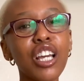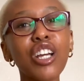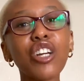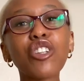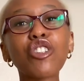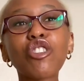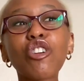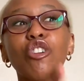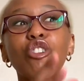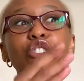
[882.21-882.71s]

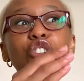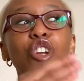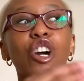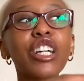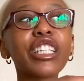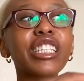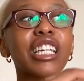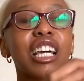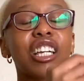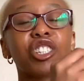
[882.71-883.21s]
So
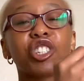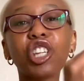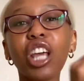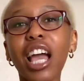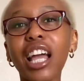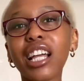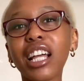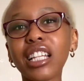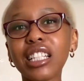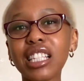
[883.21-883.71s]
not
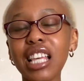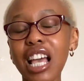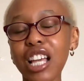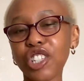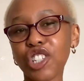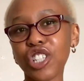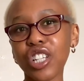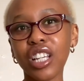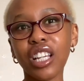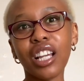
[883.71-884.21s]

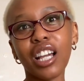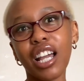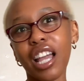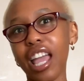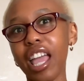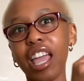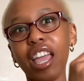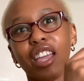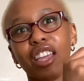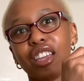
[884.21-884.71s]
attaching
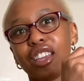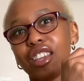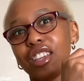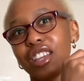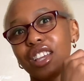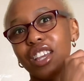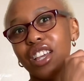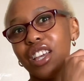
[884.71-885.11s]
a